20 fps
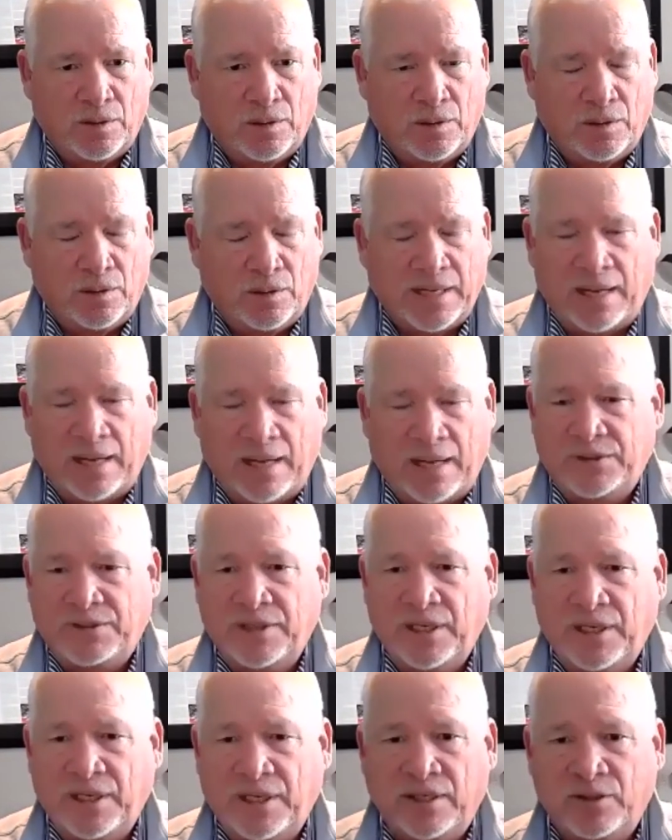Guy was
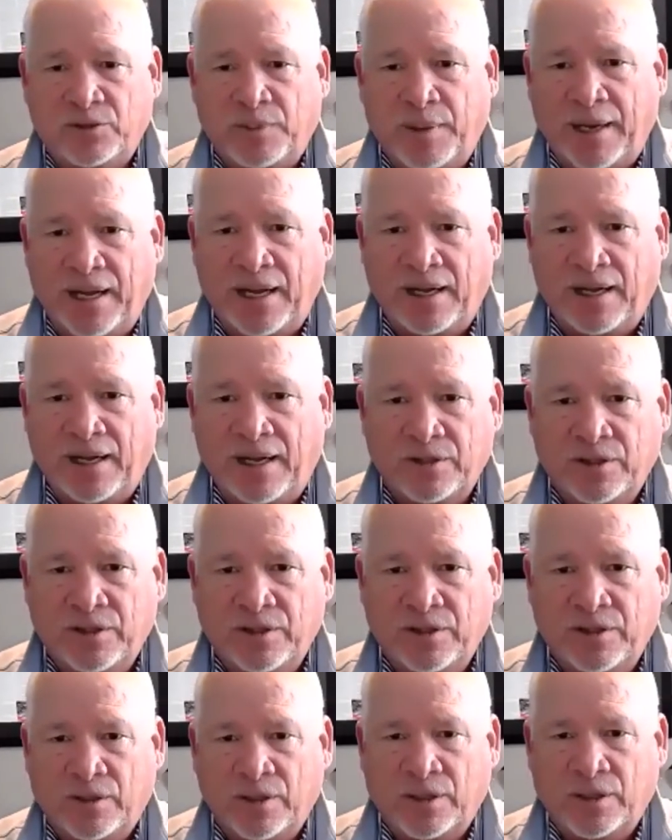sitting in his penthouse in New
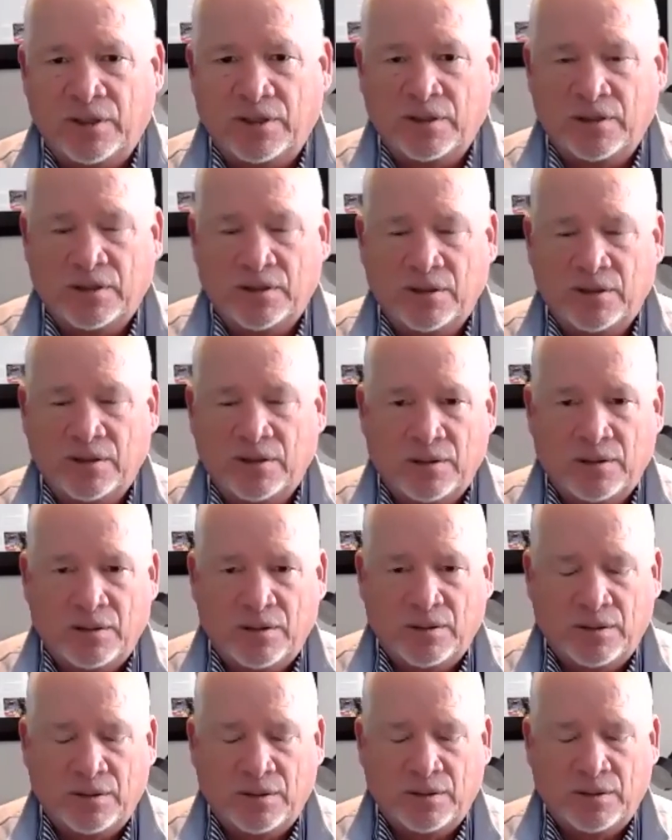York.
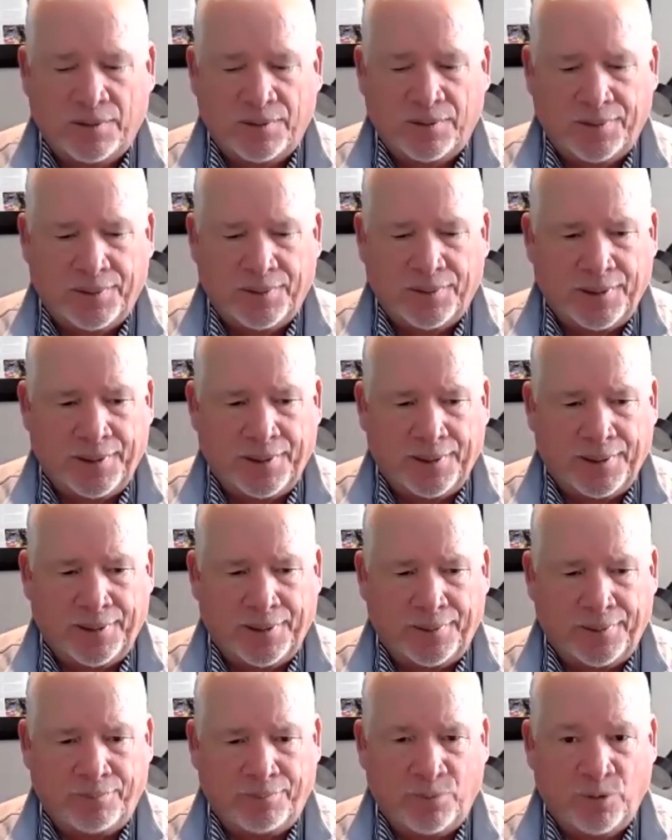
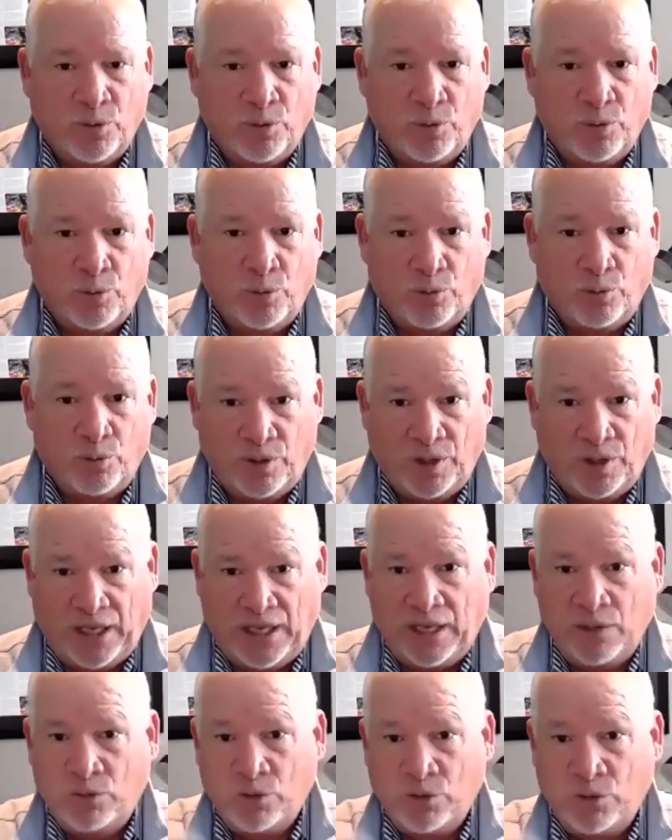Um,
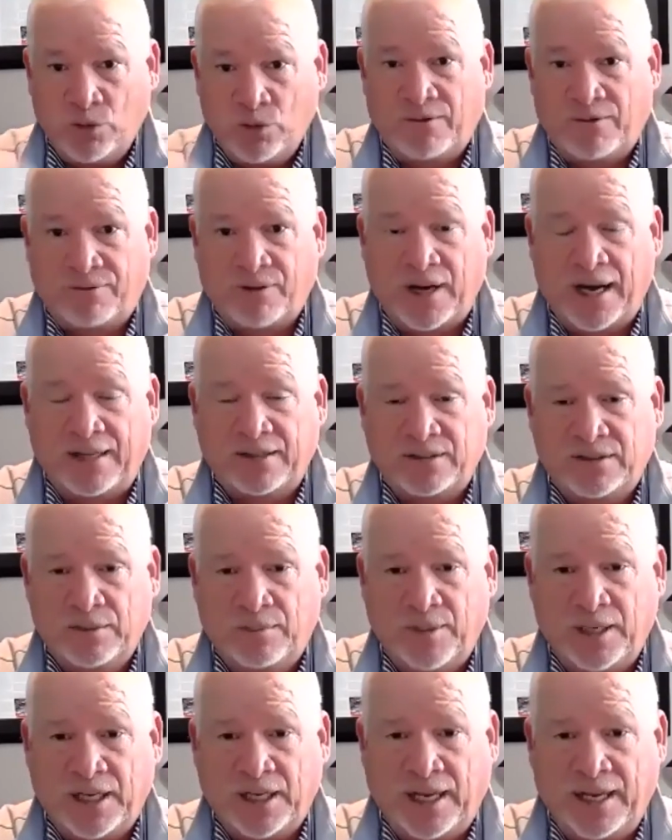he was looking for houses in
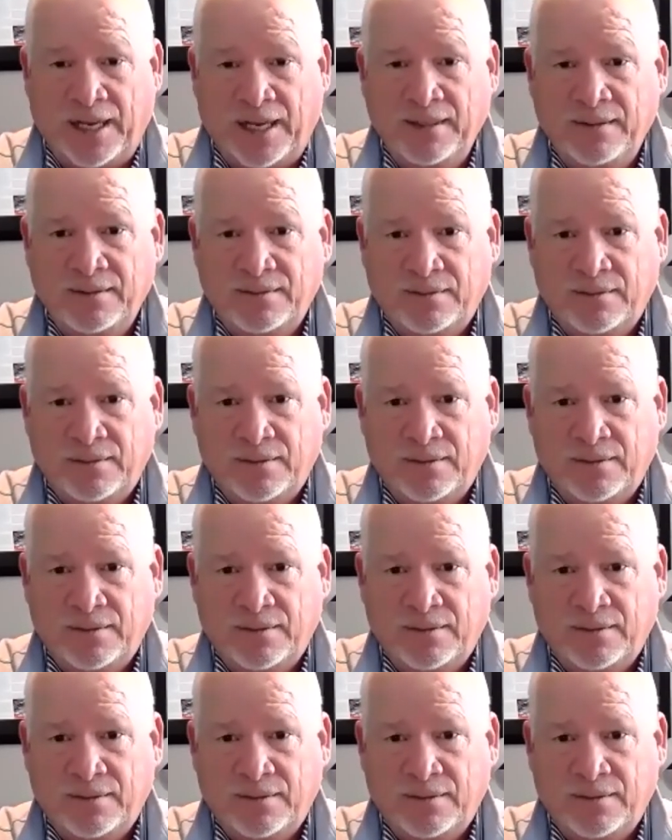McLean.